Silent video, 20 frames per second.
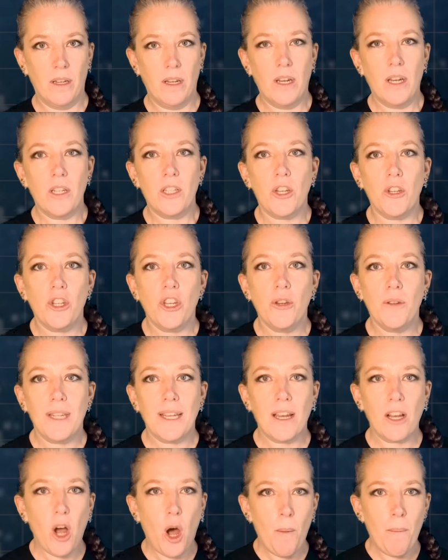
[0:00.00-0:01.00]
So using
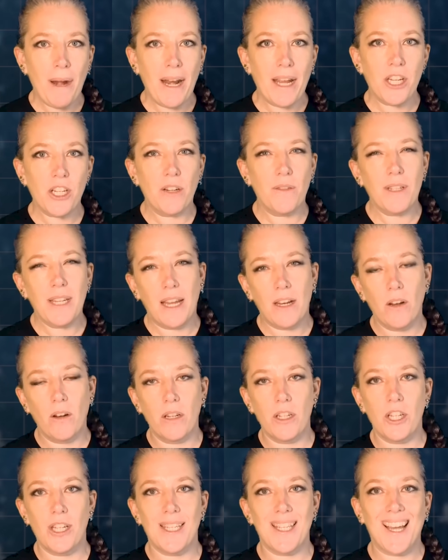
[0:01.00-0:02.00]
a combination of
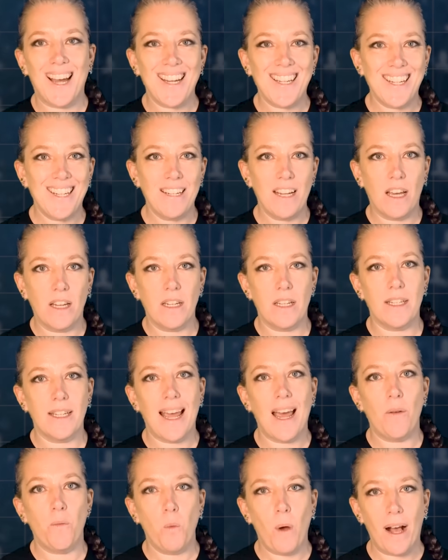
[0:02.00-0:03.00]
technologies that I didn't
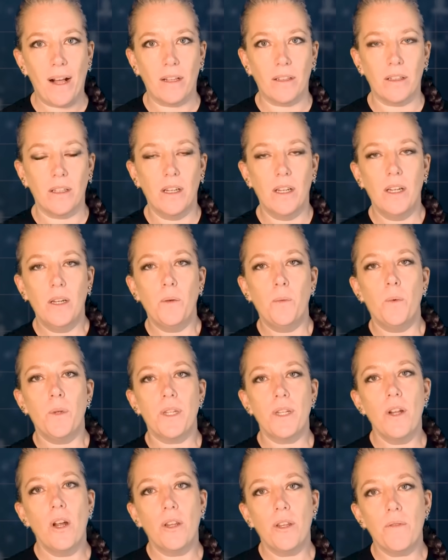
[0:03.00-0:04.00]
understand well was
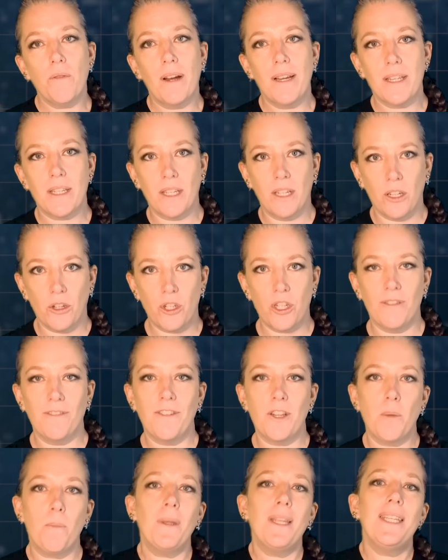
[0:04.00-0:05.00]
not the right solution for
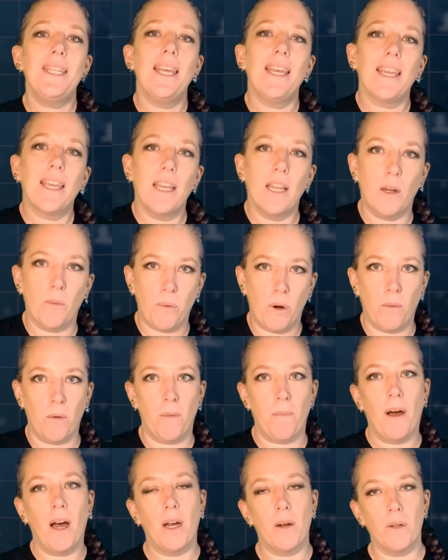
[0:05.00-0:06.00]
the particular
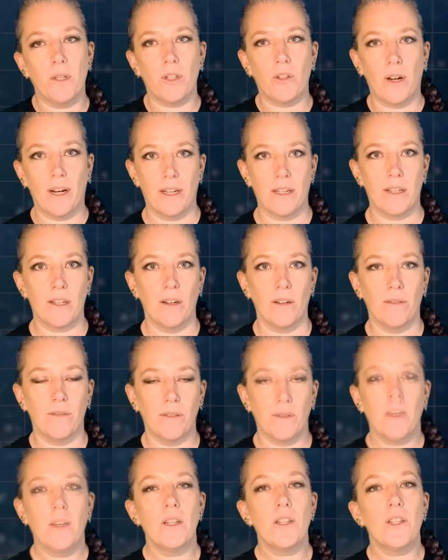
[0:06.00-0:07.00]
problem I was trying to solve.
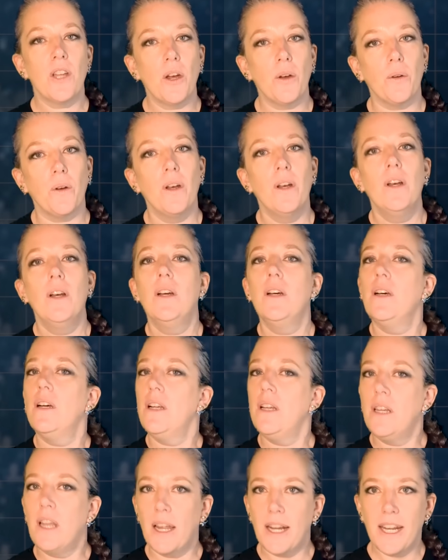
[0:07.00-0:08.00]
So
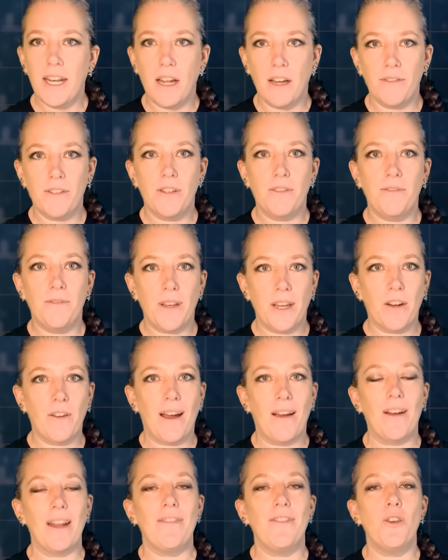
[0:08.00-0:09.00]
learn enough to figure
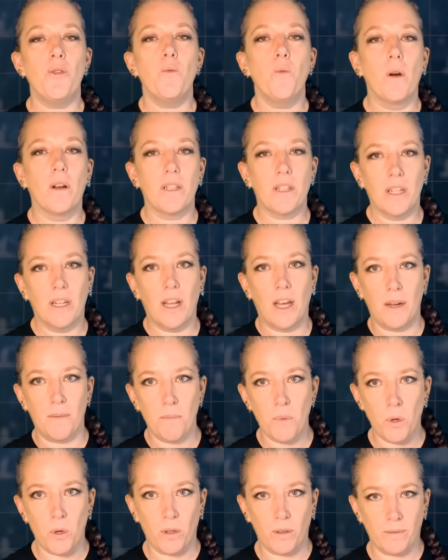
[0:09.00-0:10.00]
out if you want to learn
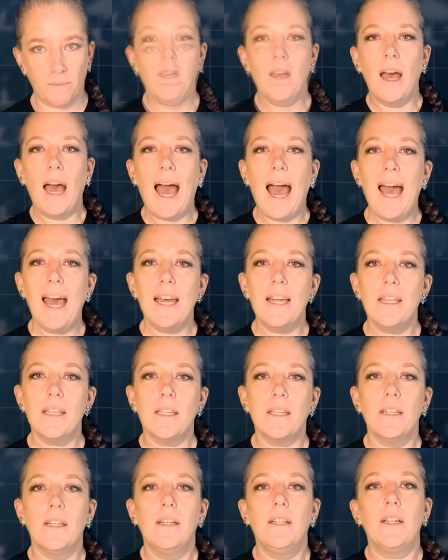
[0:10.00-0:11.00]
more. And
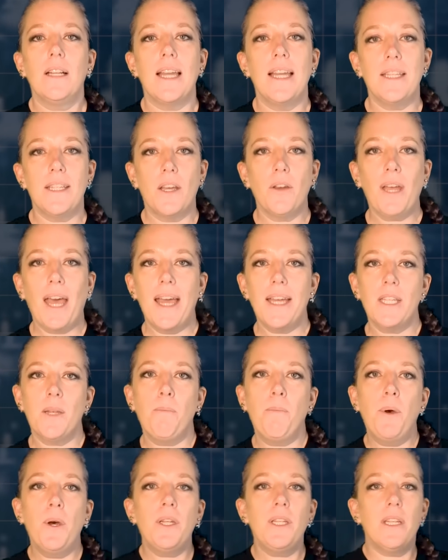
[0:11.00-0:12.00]
it's okay to
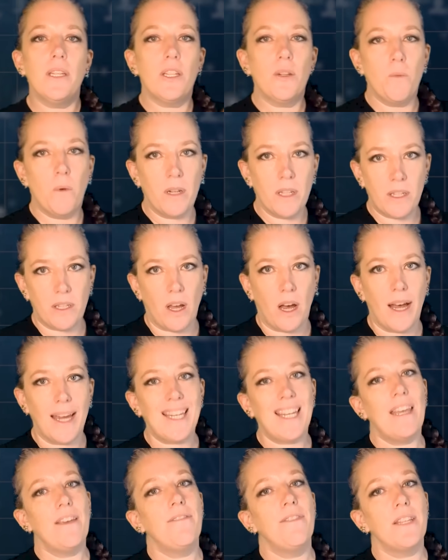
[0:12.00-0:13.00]
put it to one side
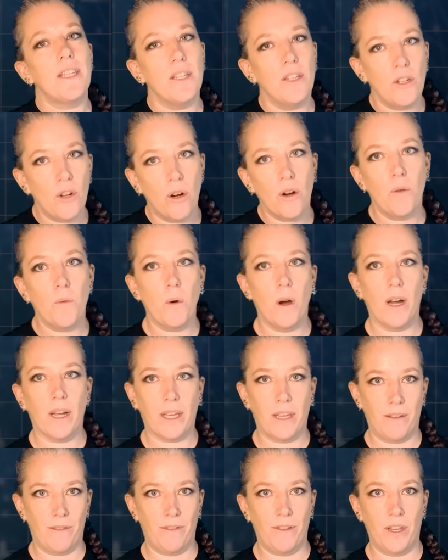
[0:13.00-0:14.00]
if it's not
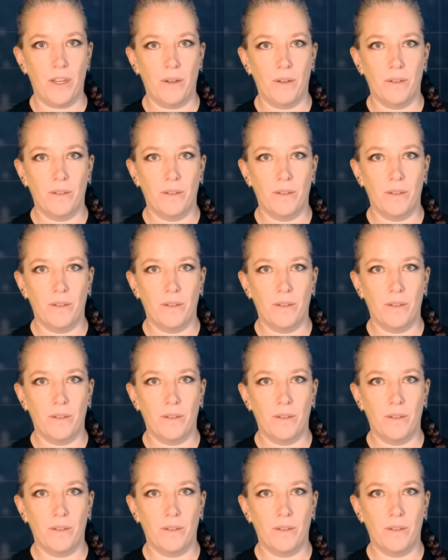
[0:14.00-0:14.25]
working for you.